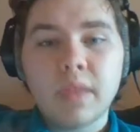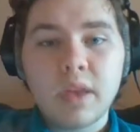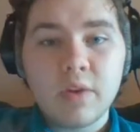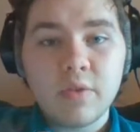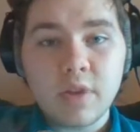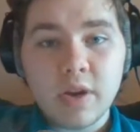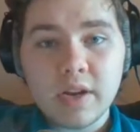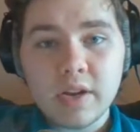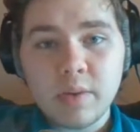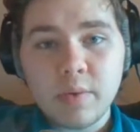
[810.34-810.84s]

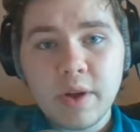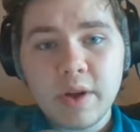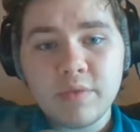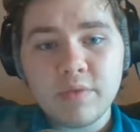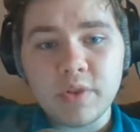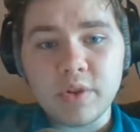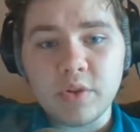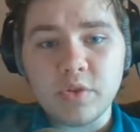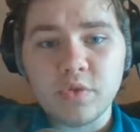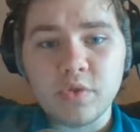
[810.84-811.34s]
Finally, we have
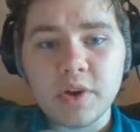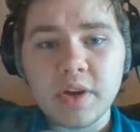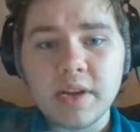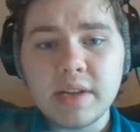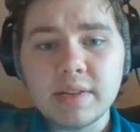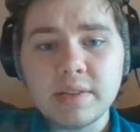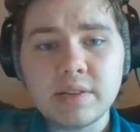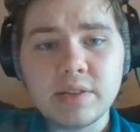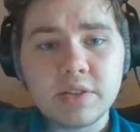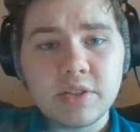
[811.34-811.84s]
the
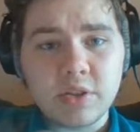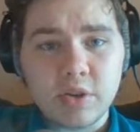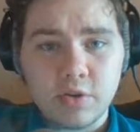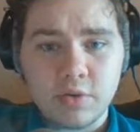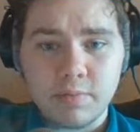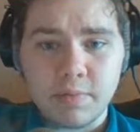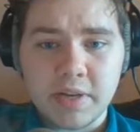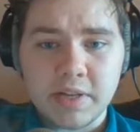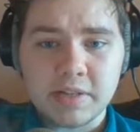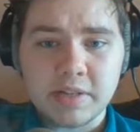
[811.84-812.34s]
Green
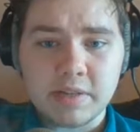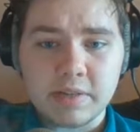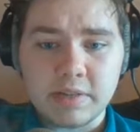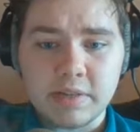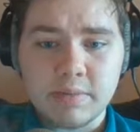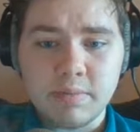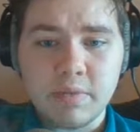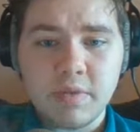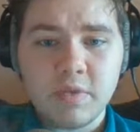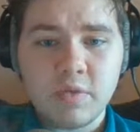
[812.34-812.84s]
Stonemasons,
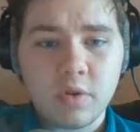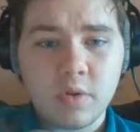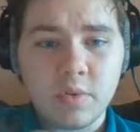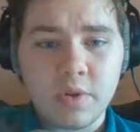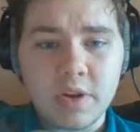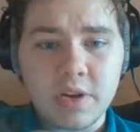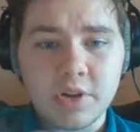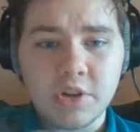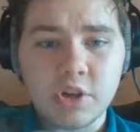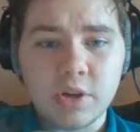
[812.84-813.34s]
and before
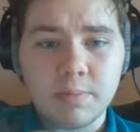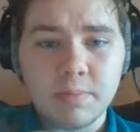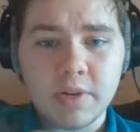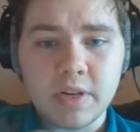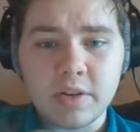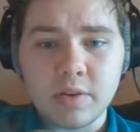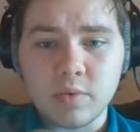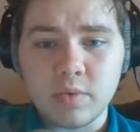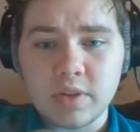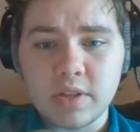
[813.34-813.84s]
we jump
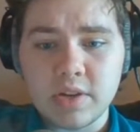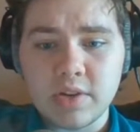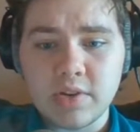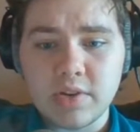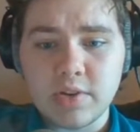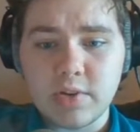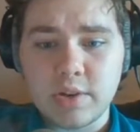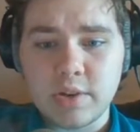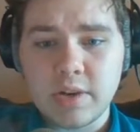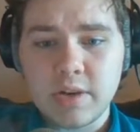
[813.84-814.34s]
into what they're
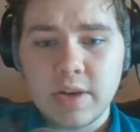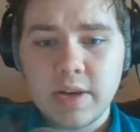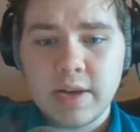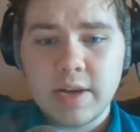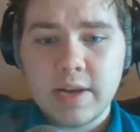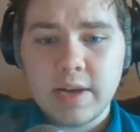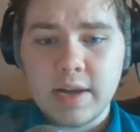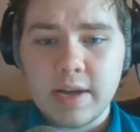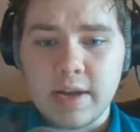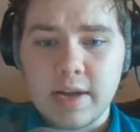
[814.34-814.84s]
doing,
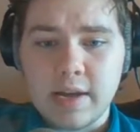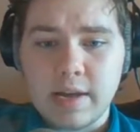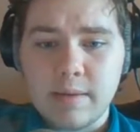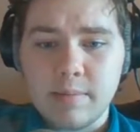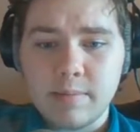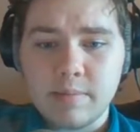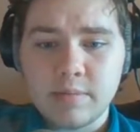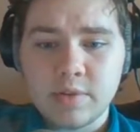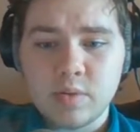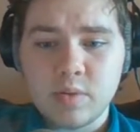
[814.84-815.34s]

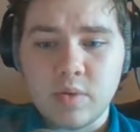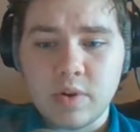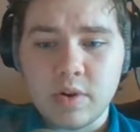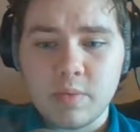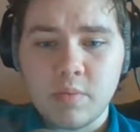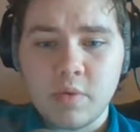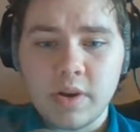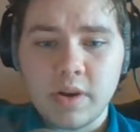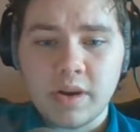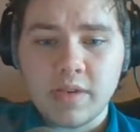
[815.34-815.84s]
just wanted
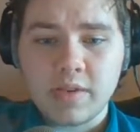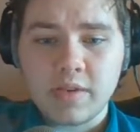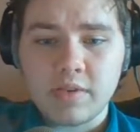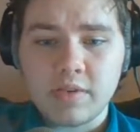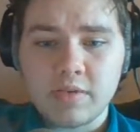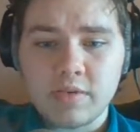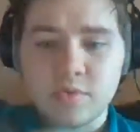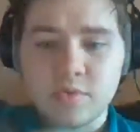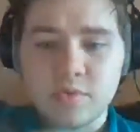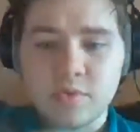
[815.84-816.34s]
to point out that
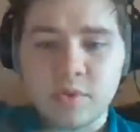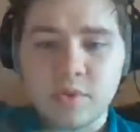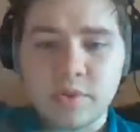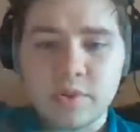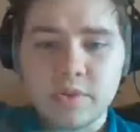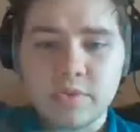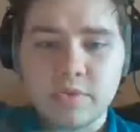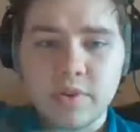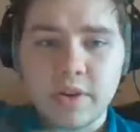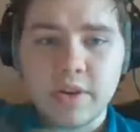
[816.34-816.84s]
there's
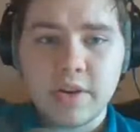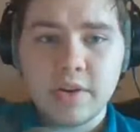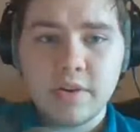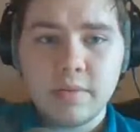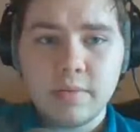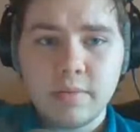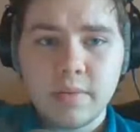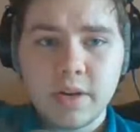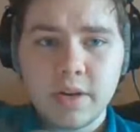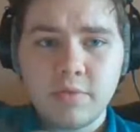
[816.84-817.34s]
ruins right here,
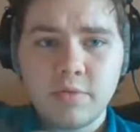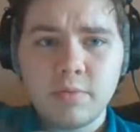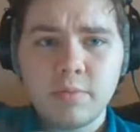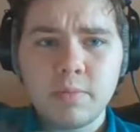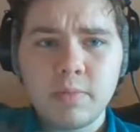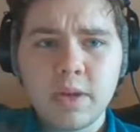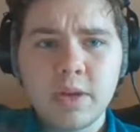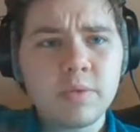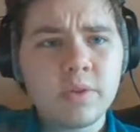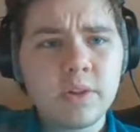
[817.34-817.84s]
kind of
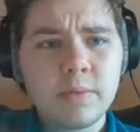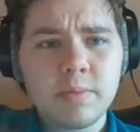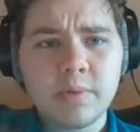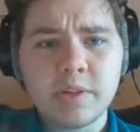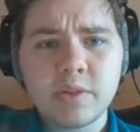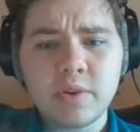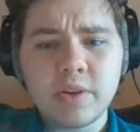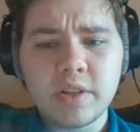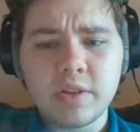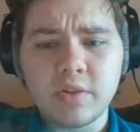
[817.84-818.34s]
equally
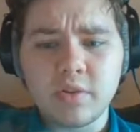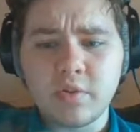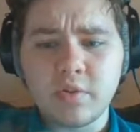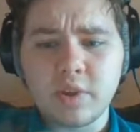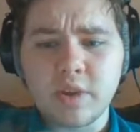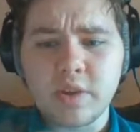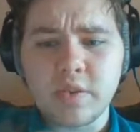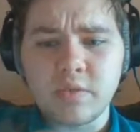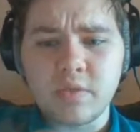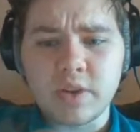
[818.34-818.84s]
between
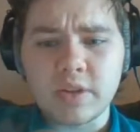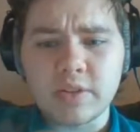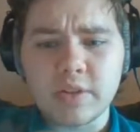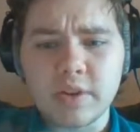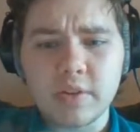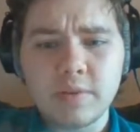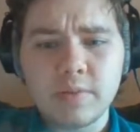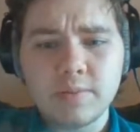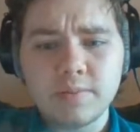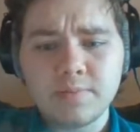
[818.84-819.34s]
green and
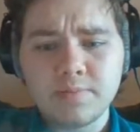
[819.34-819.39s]
redstone.